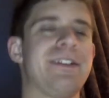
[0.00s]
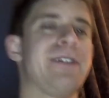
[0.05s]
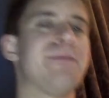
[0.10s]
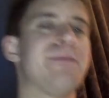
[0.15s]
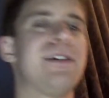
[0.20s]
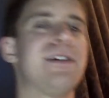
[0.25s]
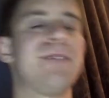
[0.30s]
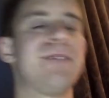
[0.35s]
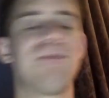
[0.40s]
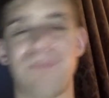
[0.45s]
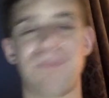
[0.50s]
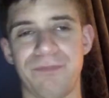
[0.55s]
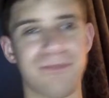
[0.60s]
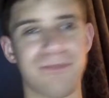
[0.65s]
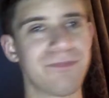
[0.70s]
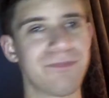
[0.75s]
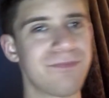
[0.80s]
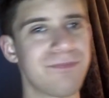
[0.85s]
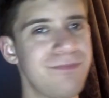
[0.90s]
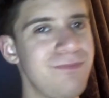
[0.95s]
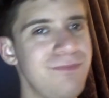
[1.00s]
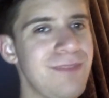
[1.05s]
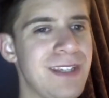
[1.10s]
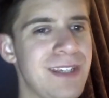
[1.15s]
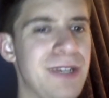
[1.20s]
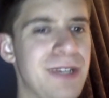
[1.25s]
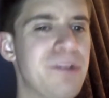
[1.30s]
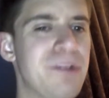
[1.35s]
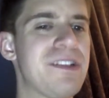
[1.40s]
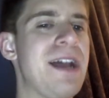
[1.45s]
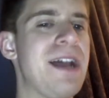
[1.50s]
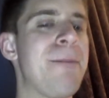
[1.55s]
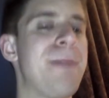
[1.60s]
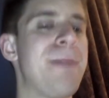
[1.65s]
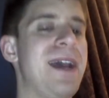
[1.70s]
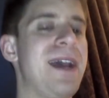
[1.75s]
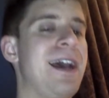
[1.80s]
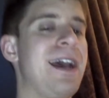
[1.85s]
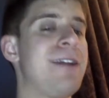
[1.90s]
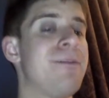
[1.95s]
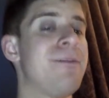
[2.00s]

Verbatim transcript: but it was not bad.